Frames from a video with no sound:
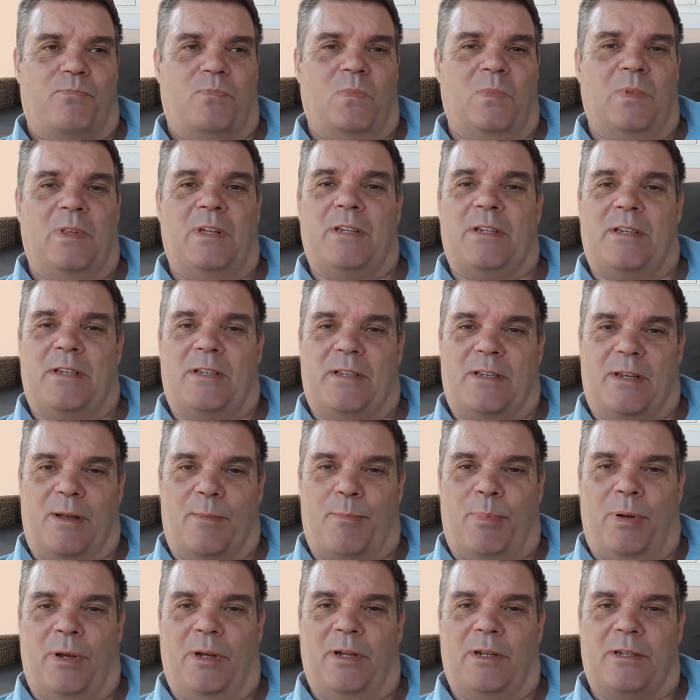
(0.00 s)
This is a
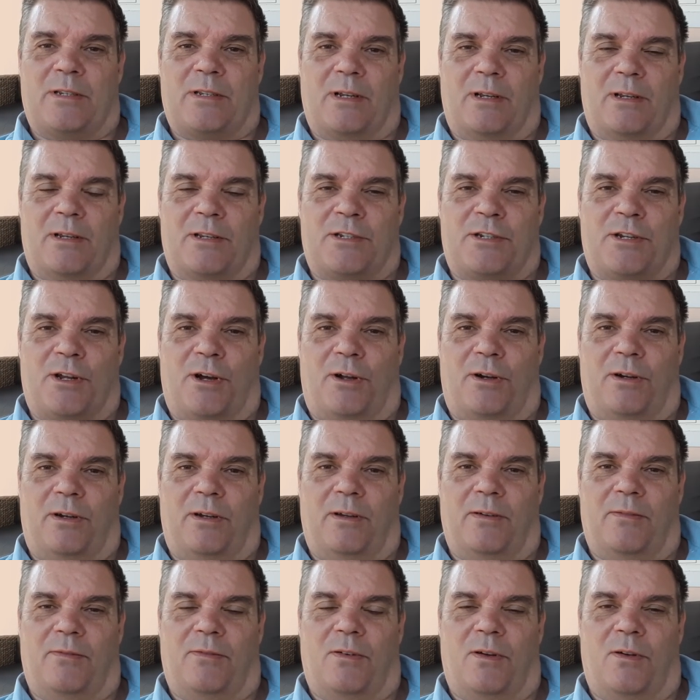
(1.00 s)
personal story
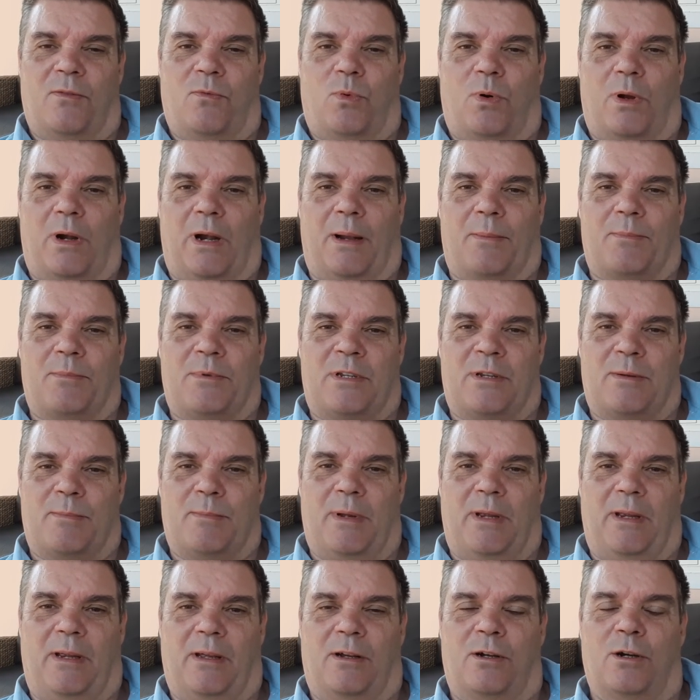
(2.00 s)
of what happened to
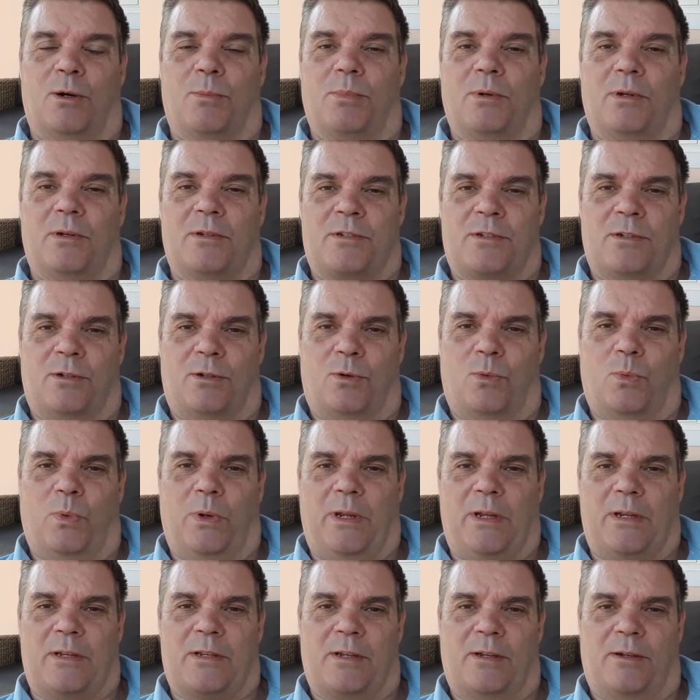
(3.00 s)
me a couple or so
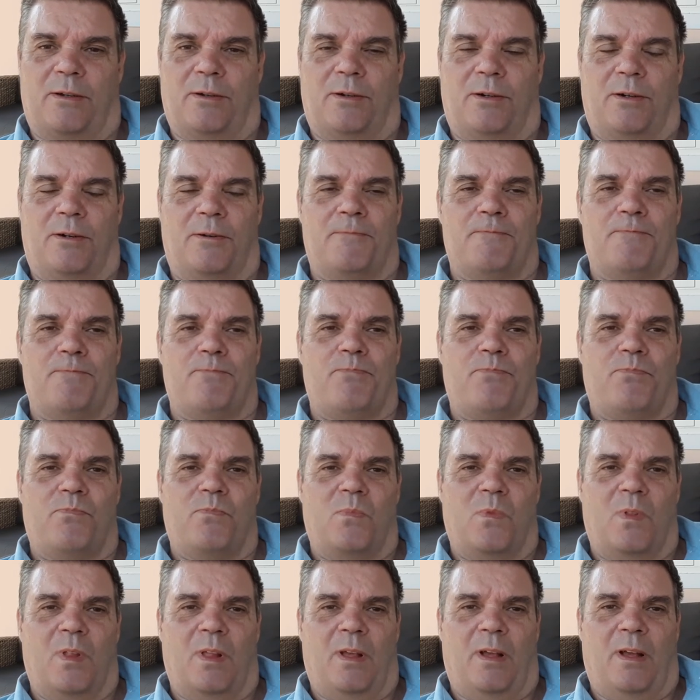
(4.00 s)
weeks ago.
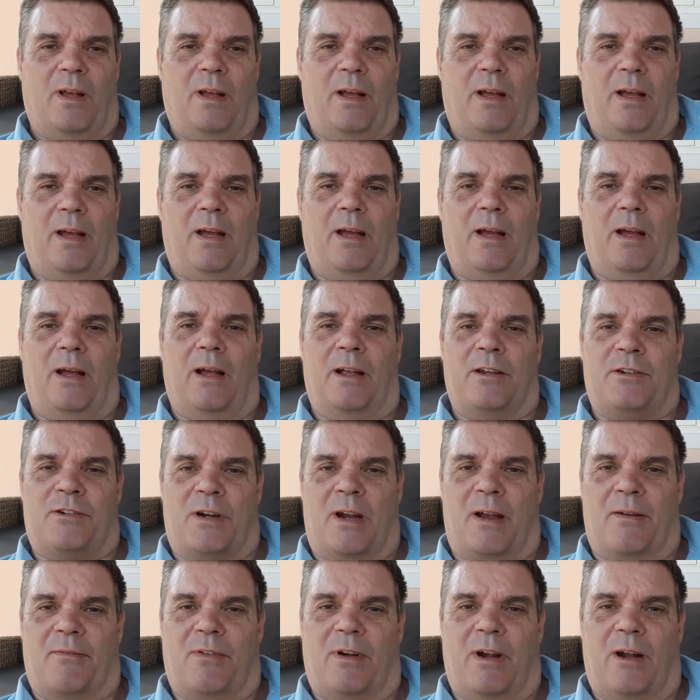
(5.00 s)
I
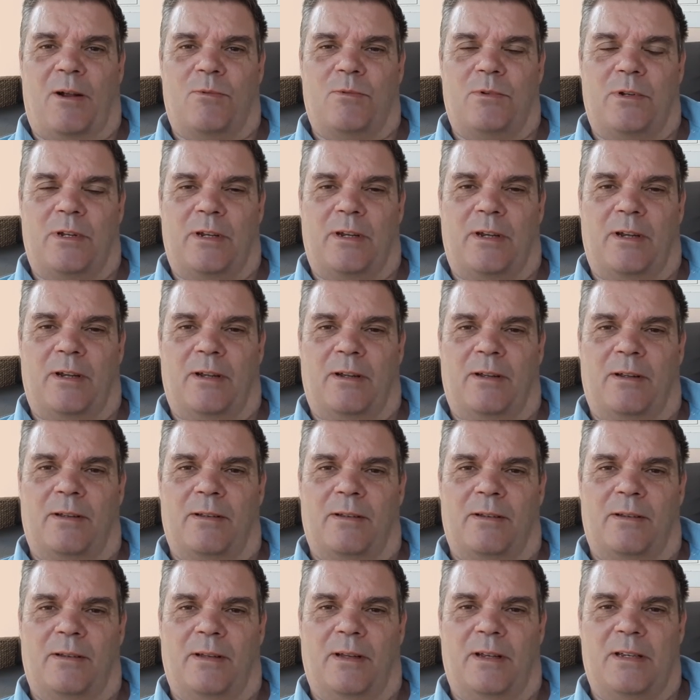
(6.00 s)
drive around in a
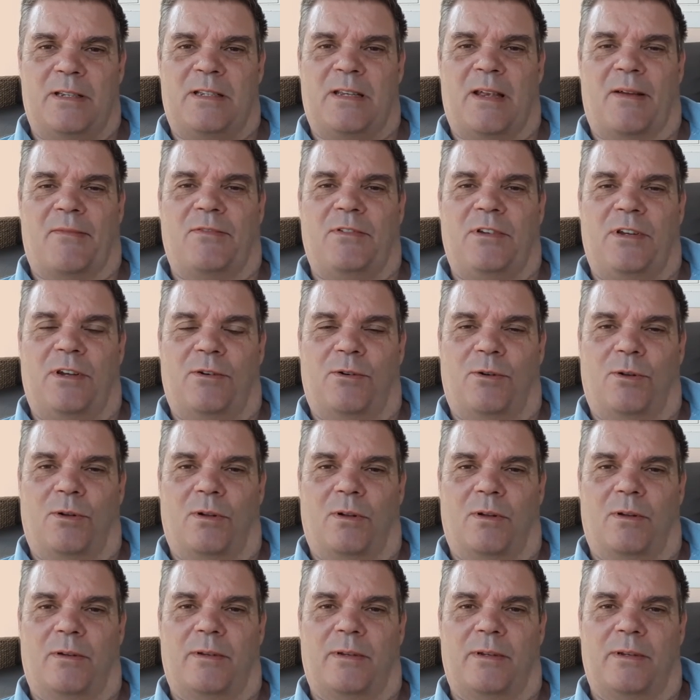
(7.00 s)

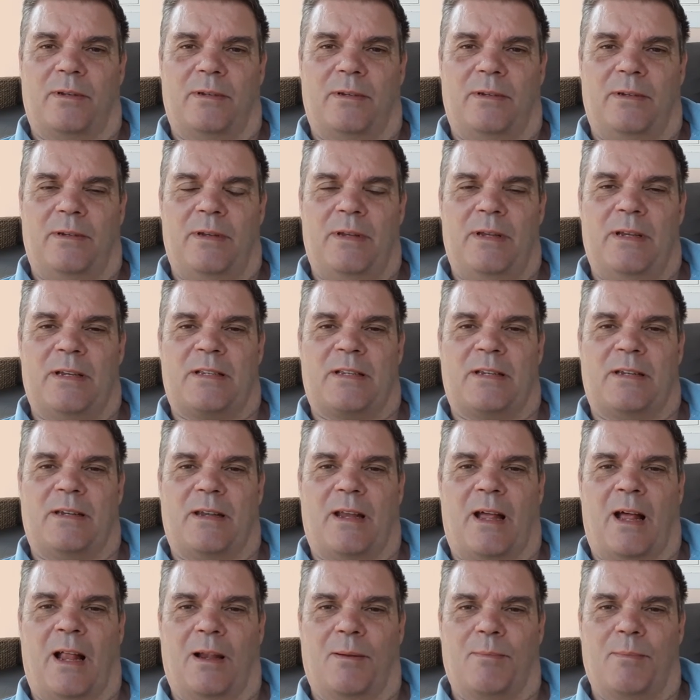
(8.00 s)
7-year-old Nissan
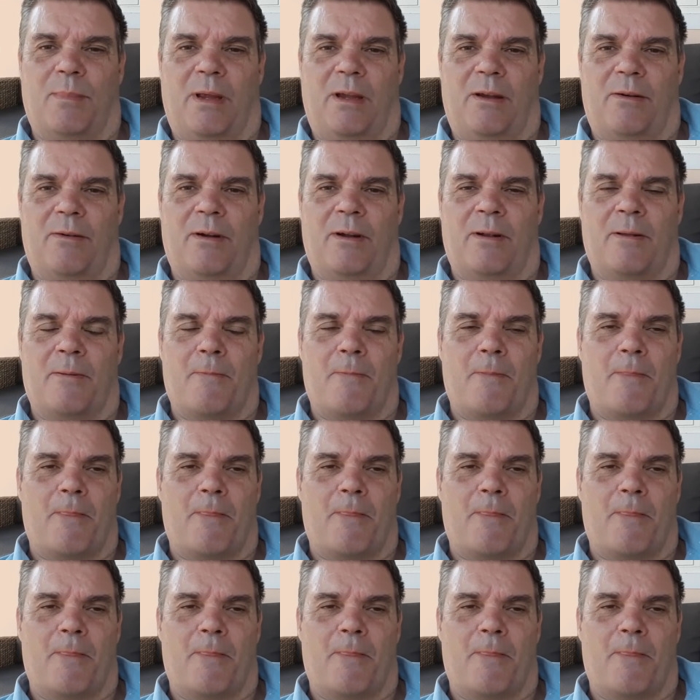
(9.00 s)
Almera.